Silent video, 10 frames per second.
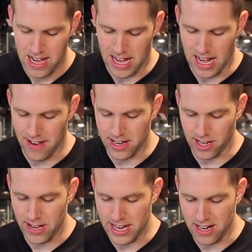I'm
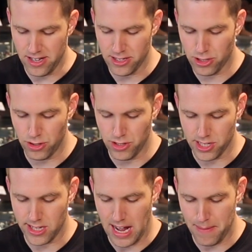gonna go ahead and unscrew
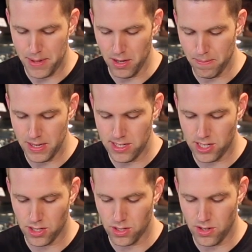this top hilt piece
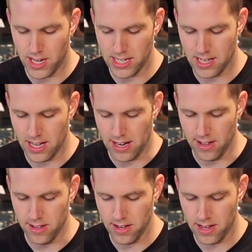just so you guys can get
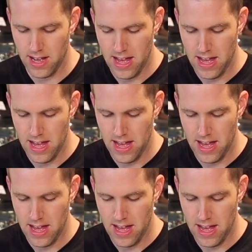a look